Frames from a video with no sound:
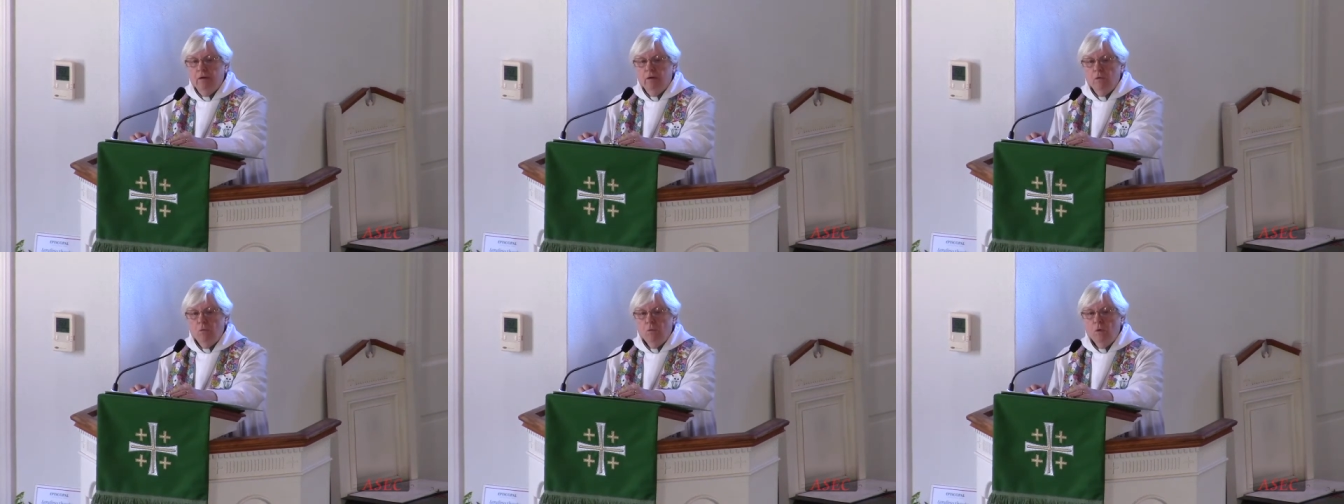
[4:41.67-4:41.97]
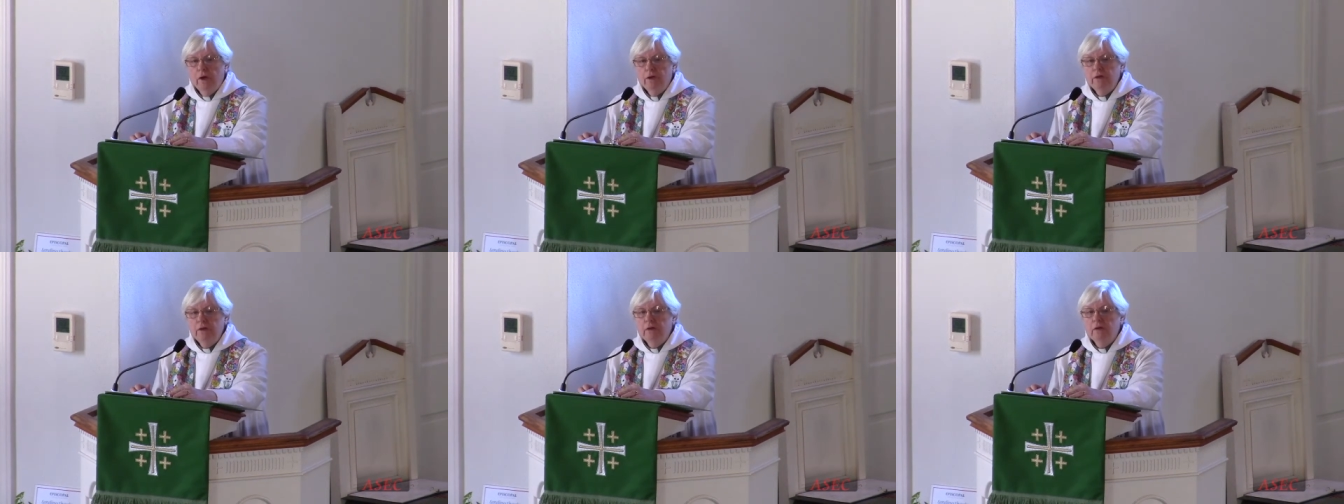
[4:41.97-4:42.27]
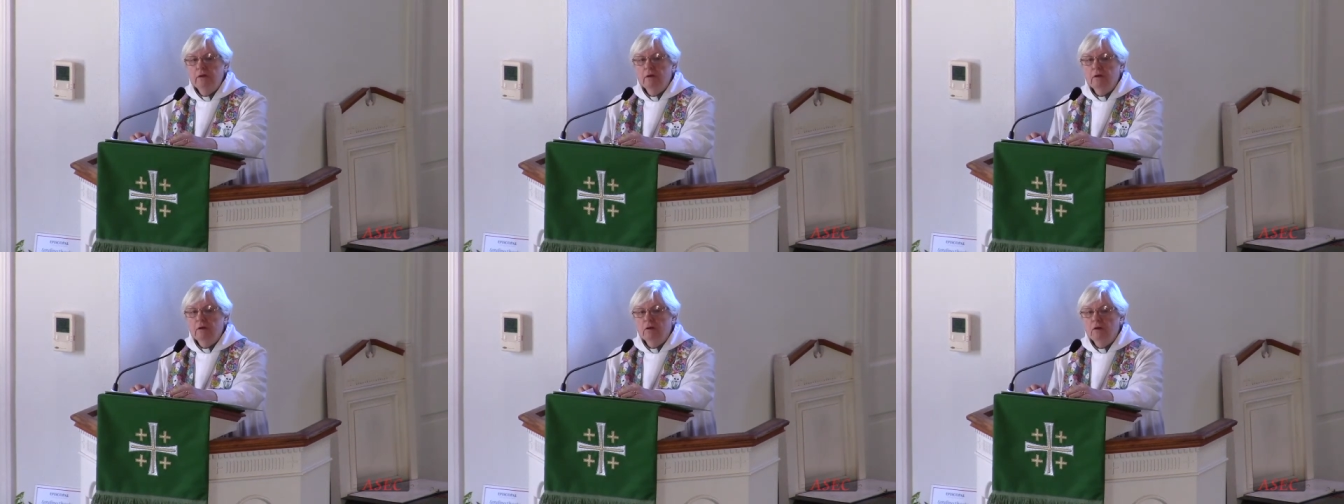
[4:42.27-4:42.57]
What
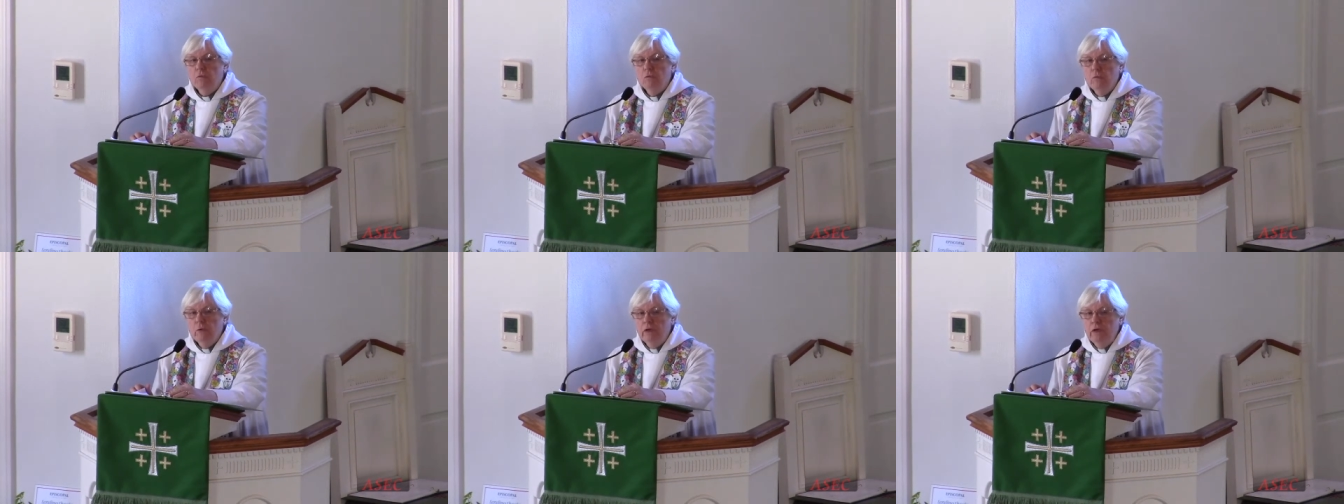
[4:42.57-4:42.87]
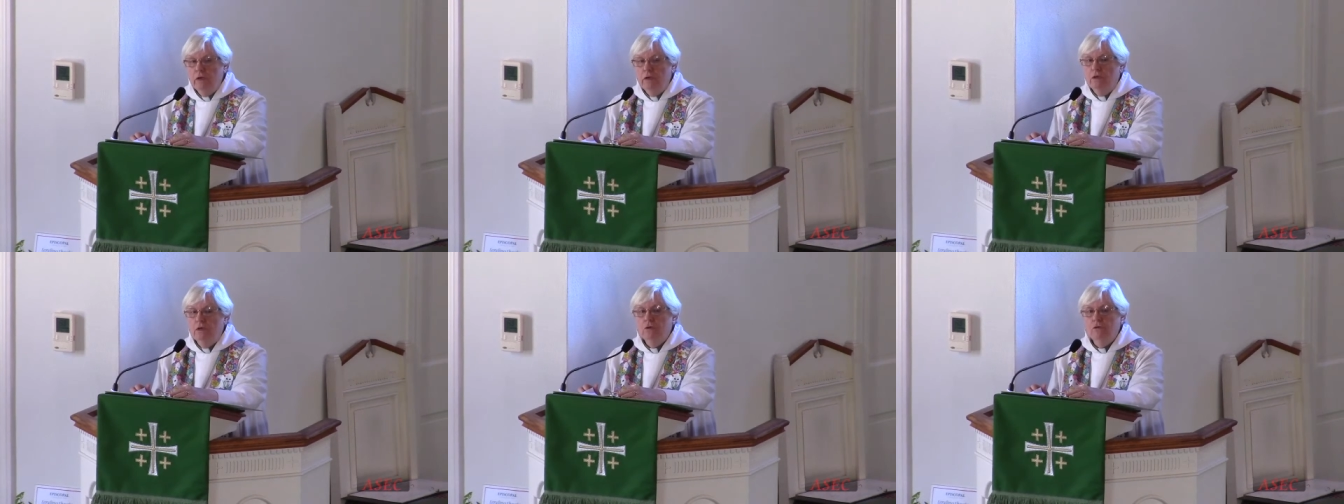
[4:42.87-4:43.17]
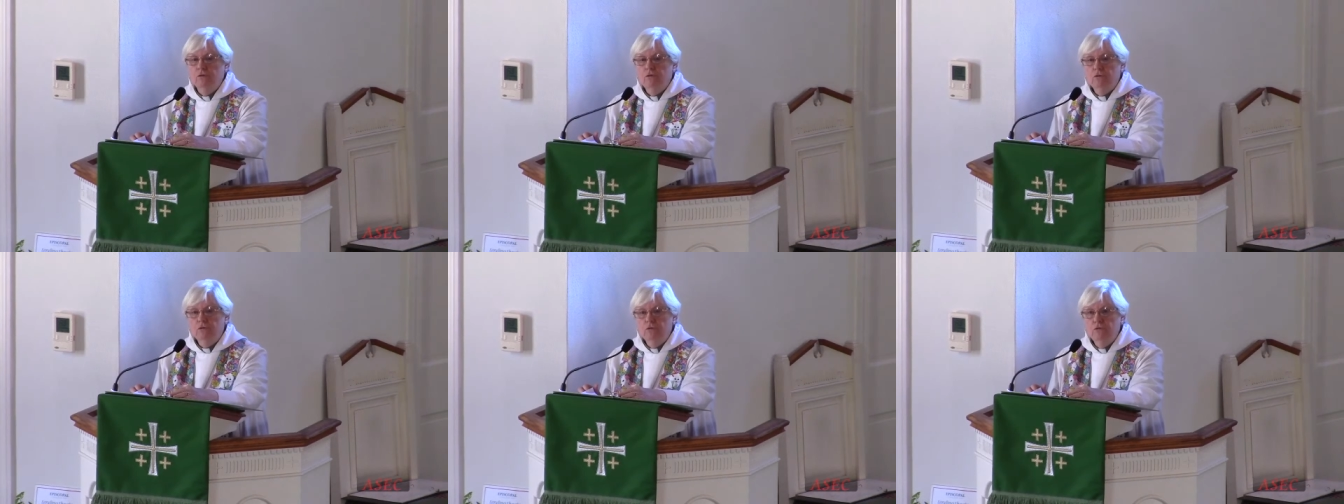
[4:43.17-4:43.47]
are we
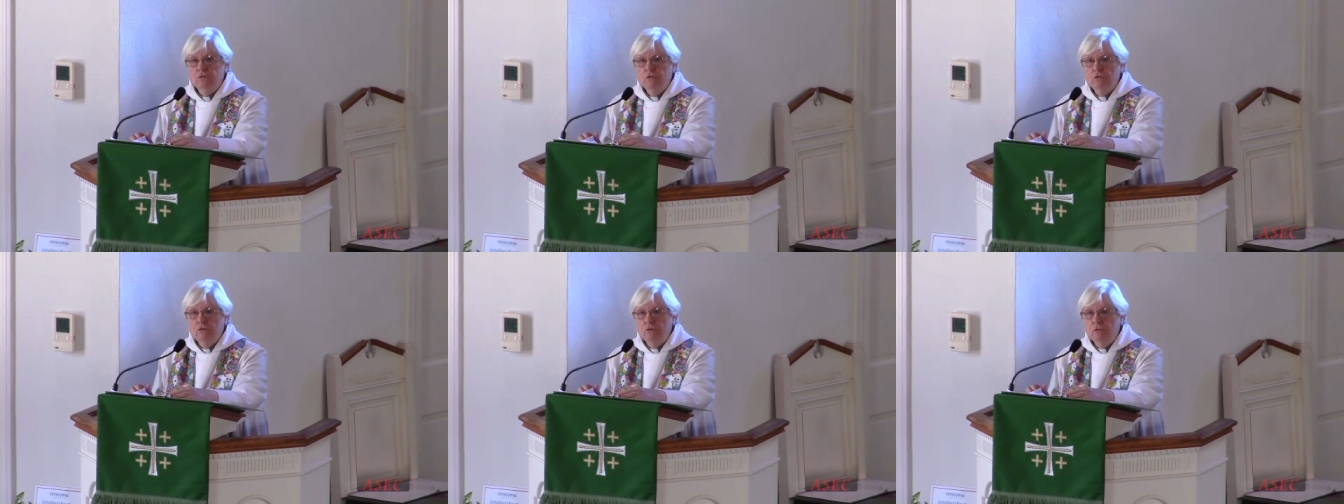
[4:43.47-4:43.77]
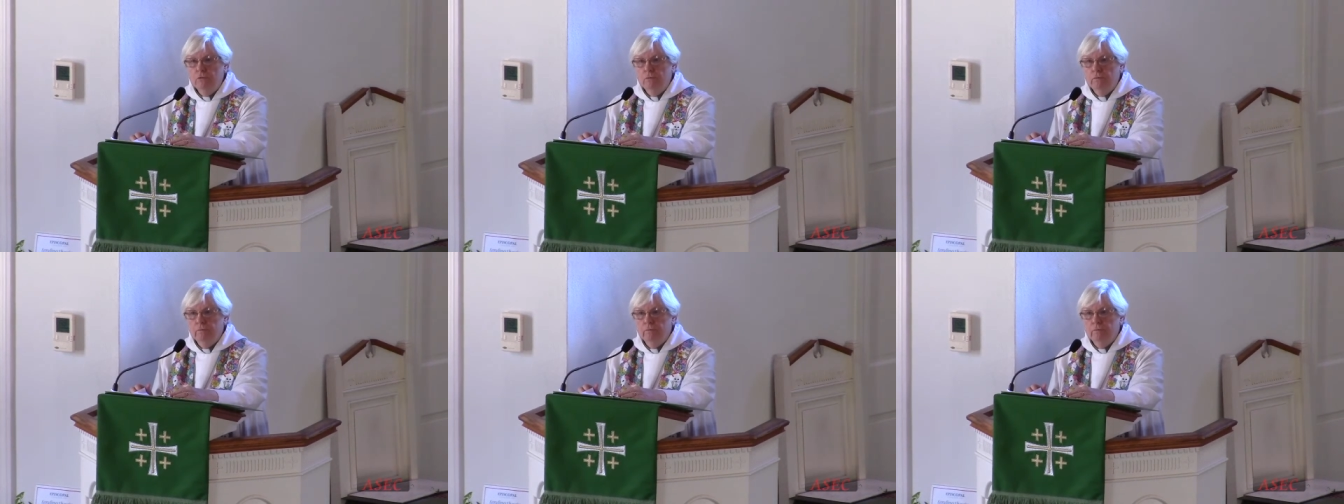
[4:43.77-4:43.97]
to do?